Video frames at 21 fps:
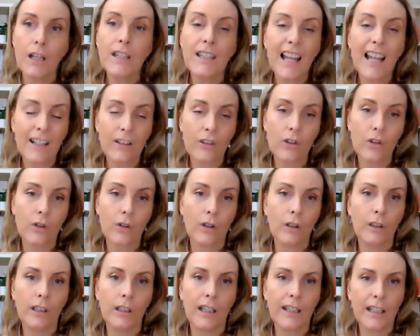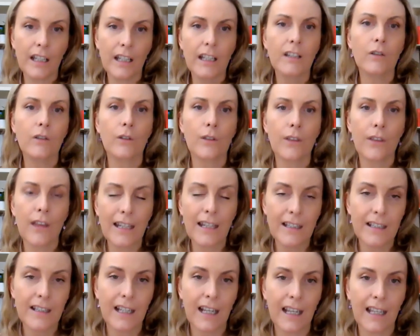unnatural and
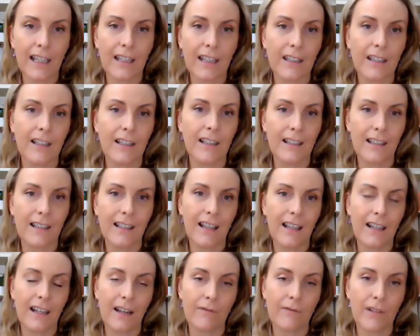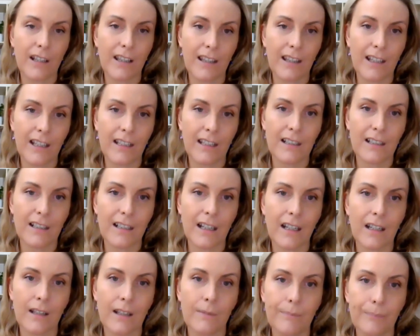unauthentic and, and everything.
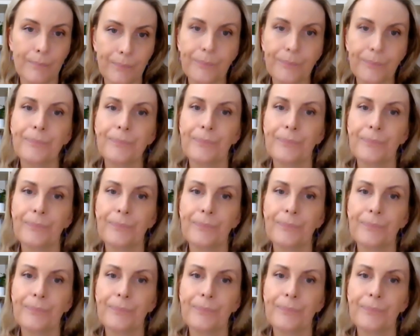So,